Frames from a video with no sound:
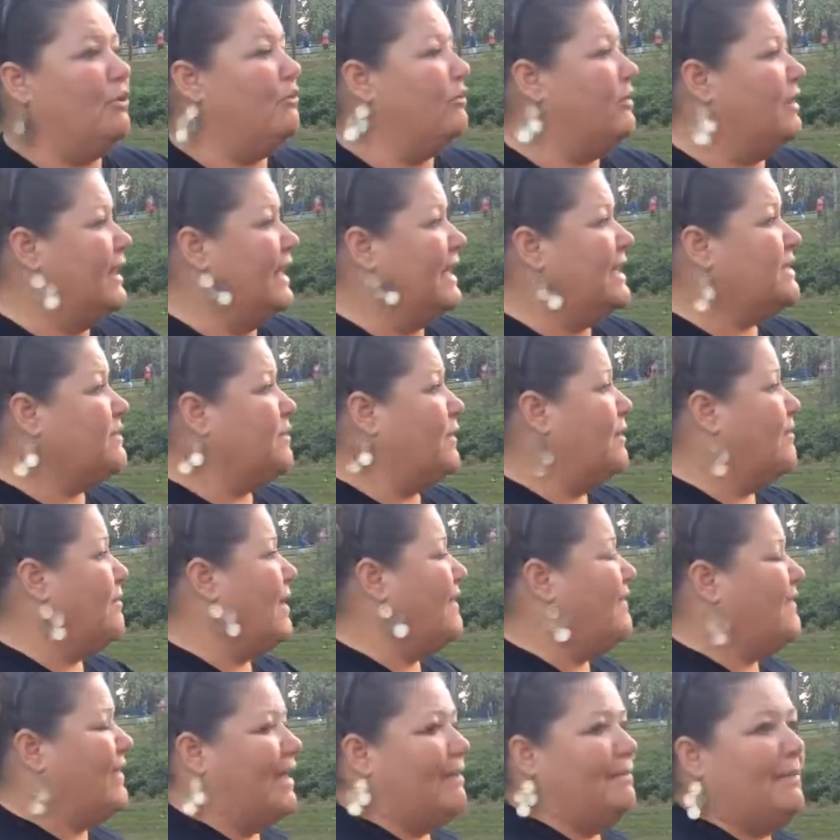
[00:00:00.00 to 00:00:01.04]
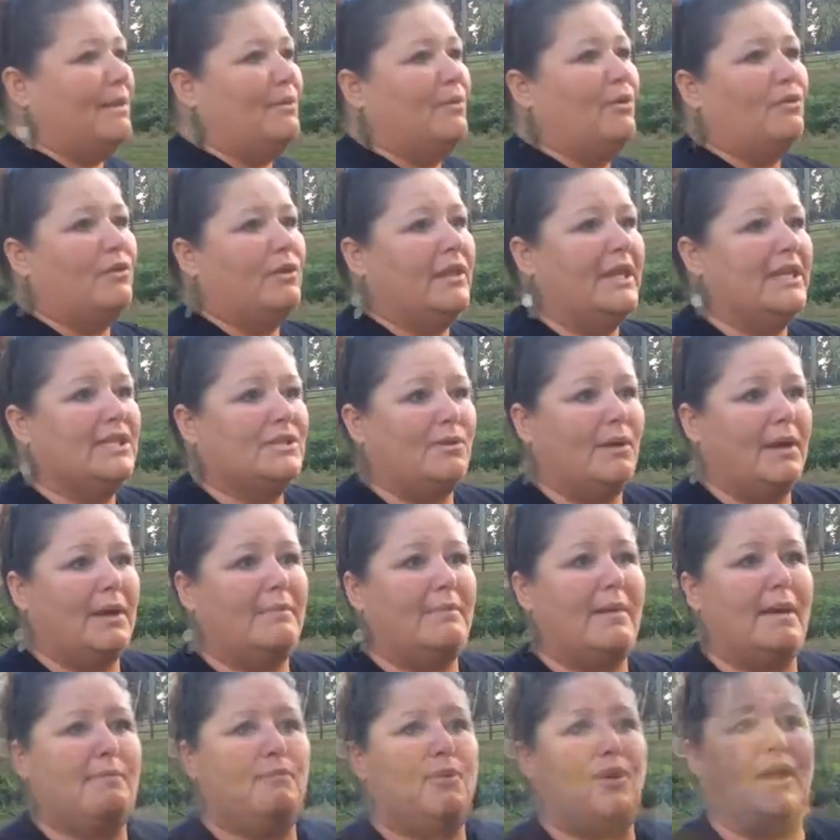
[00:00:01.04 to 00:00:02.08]
we'll release one, my family will release one
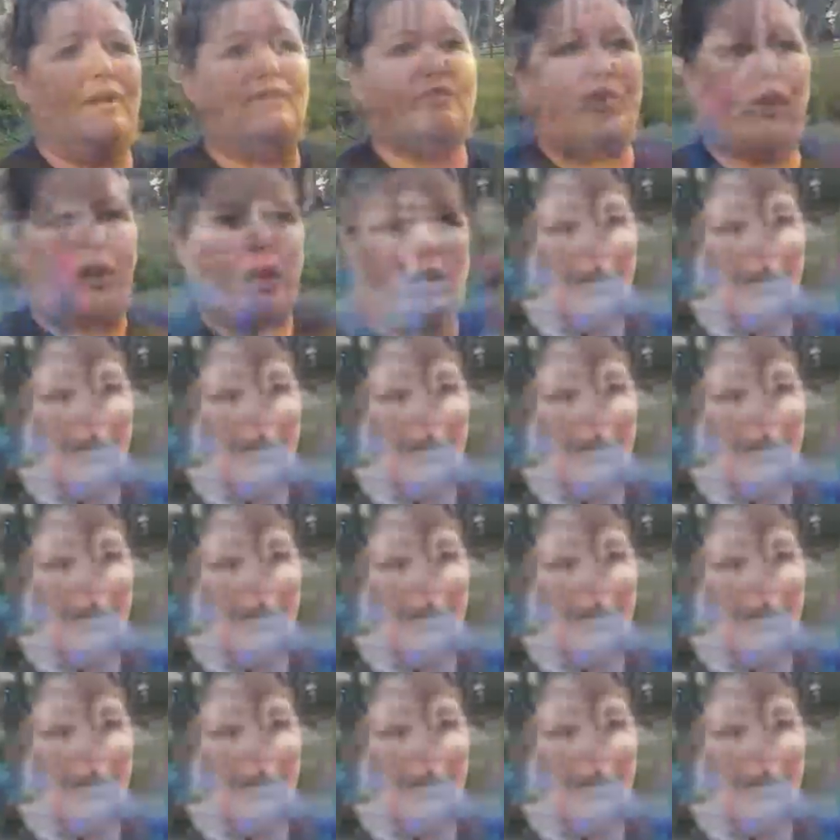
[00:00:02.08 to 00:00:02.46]
in memory of